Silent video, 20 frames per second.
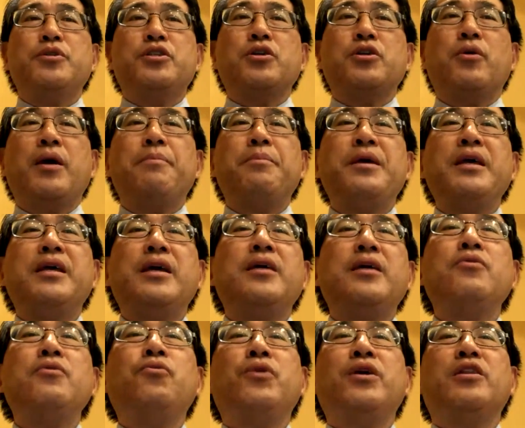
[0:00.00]
So I
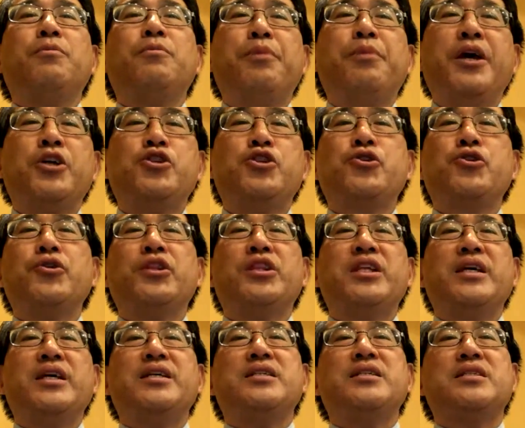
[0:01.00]
begin with picture
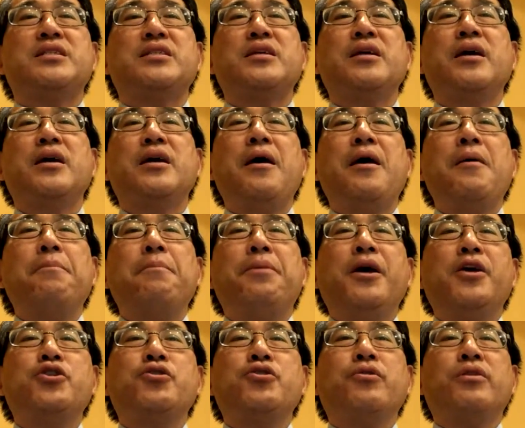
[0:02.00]
this.
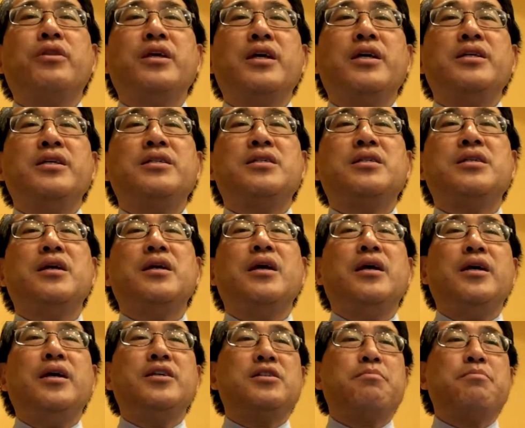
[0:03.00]
Picture this
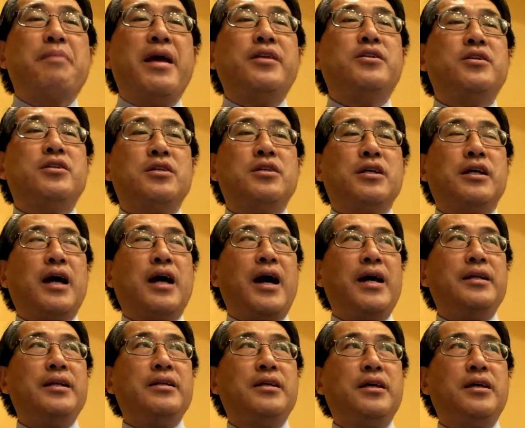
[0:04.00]
is meant to
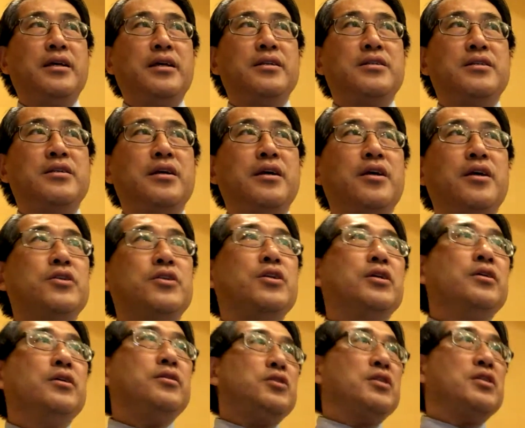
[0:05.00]
guide kids
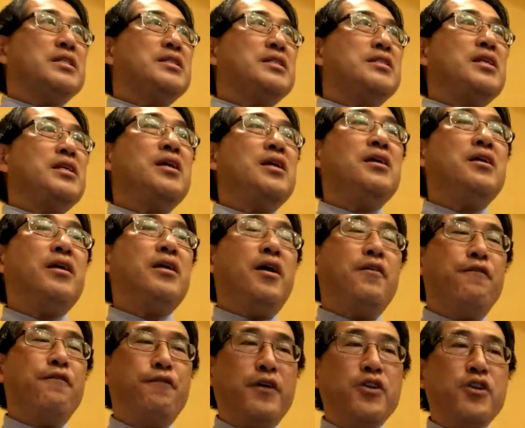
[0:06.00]
to see a
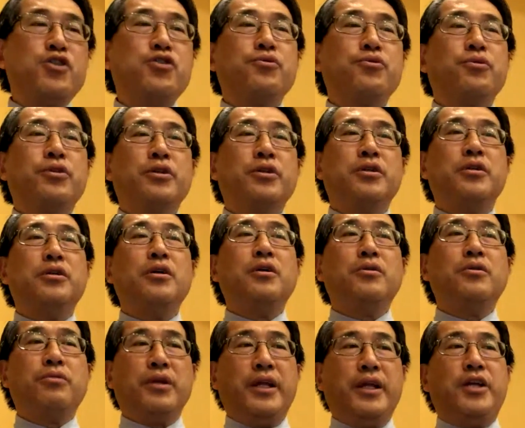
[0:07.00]
visual
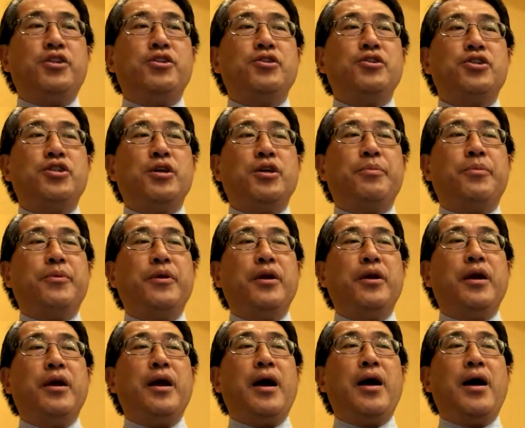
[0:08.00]
relationship.
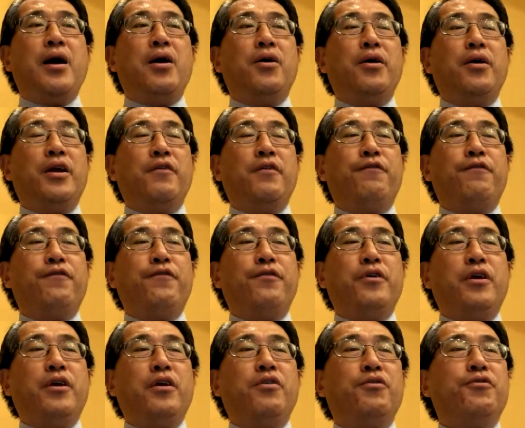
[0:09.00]
How if
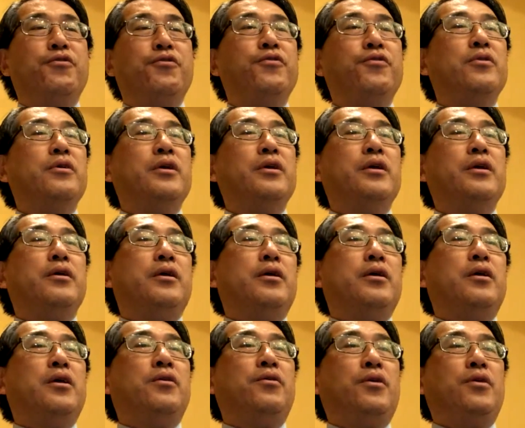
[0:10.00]

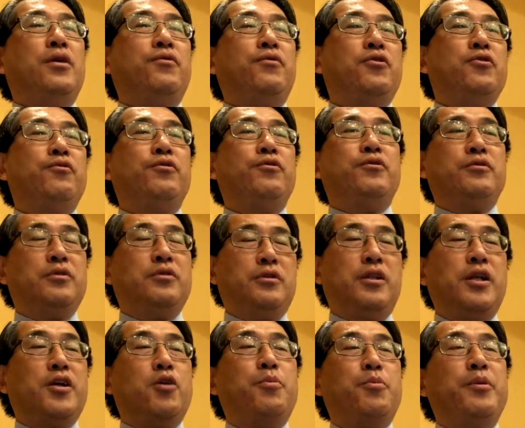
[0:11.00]
you
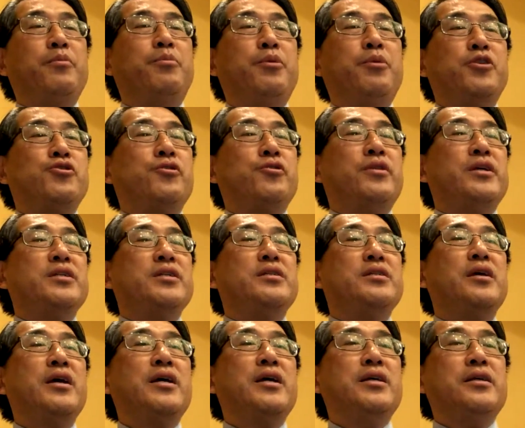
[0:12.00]
click open picture this,
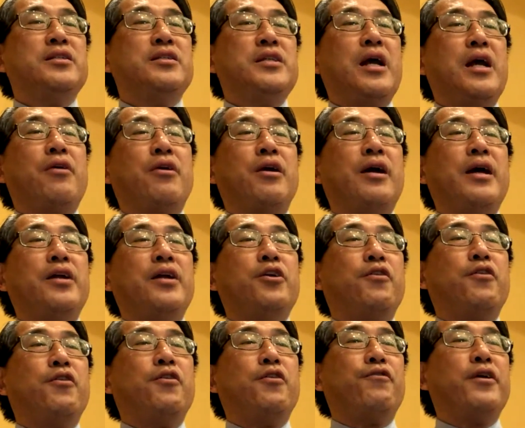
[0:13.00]
Sarah and
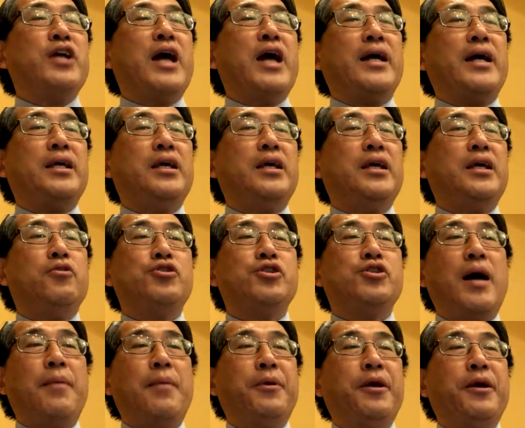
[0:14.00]
her friend Jackie go
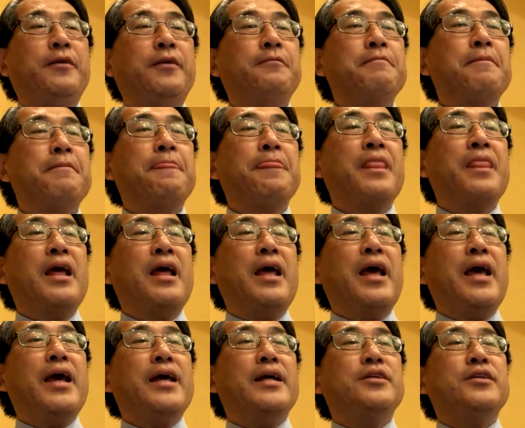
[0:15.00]
shopping,
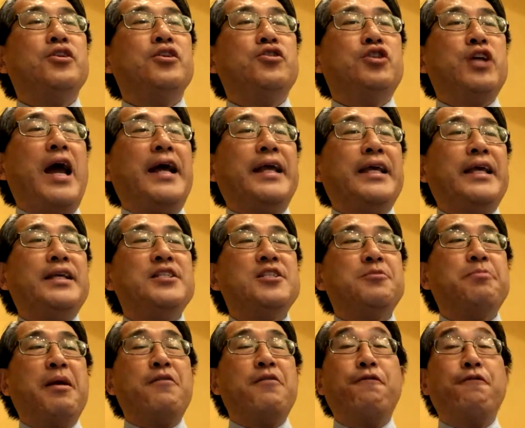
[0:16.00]
and Jackie
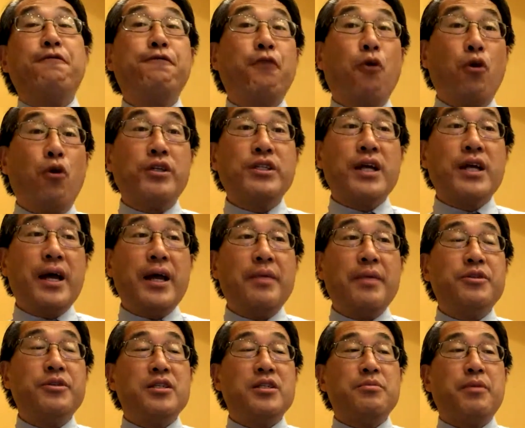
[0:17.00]
spent 4
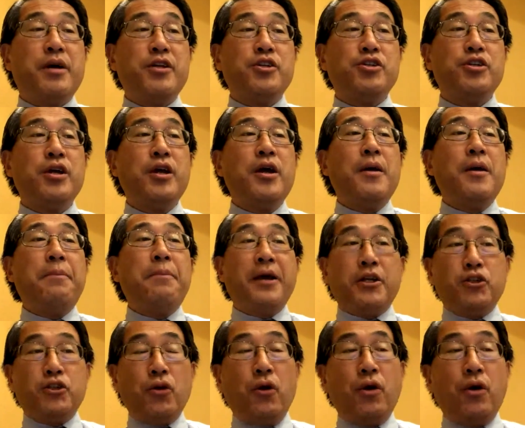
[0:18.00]
times as much.
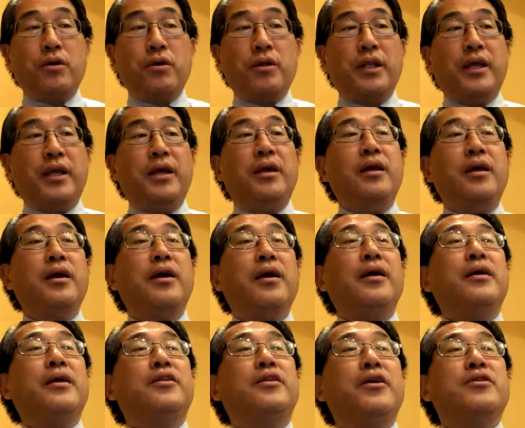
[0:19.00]
Pictorially,
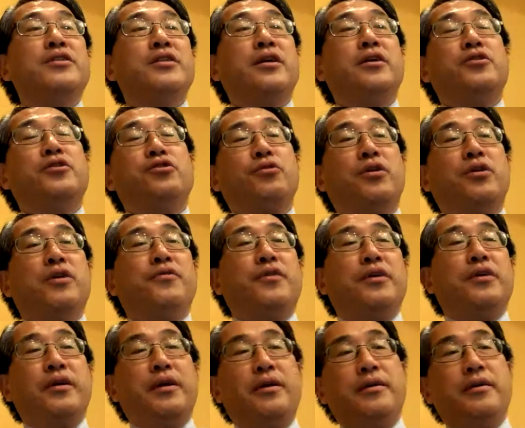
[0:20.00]
there's a sort of
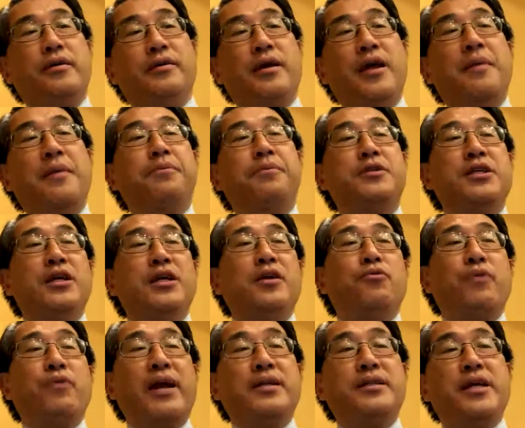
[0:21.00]
a empty
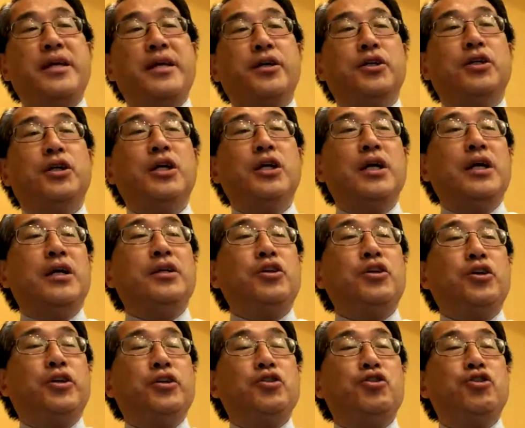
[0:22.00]
rectangle. You
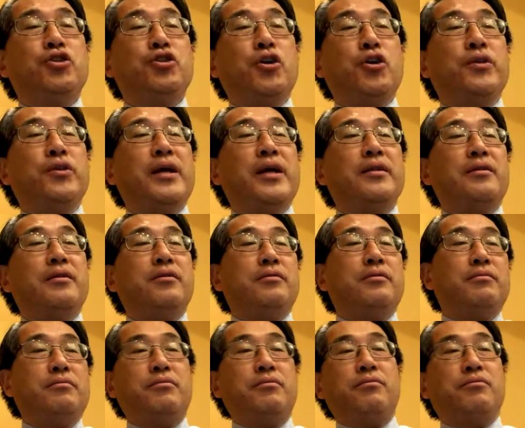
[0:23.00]
can show that
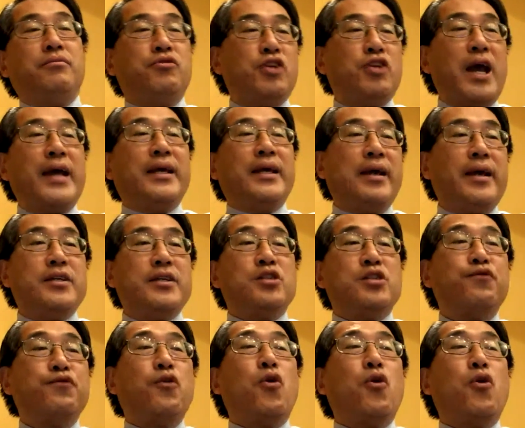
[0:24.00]
Jackie has
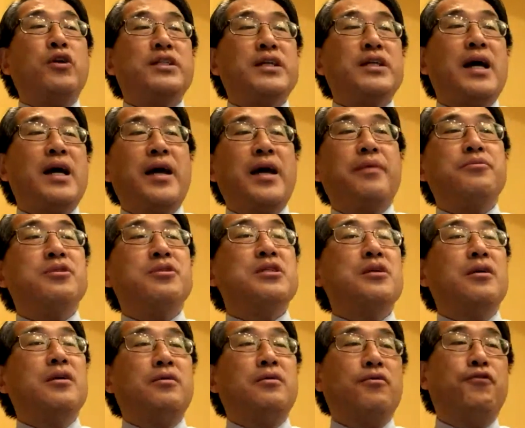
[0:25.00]
4 times
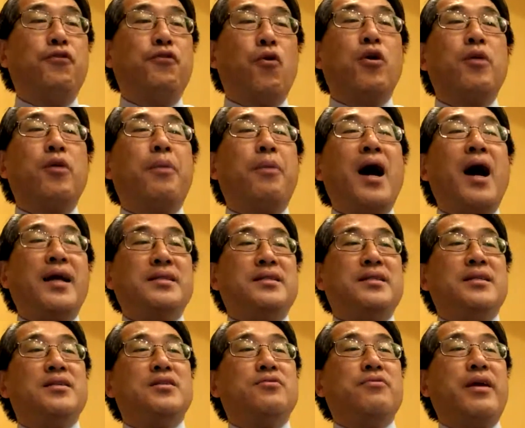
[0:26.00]
4
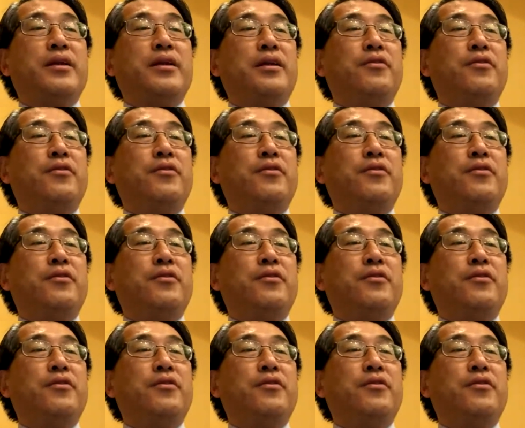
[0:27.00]
boxes, right?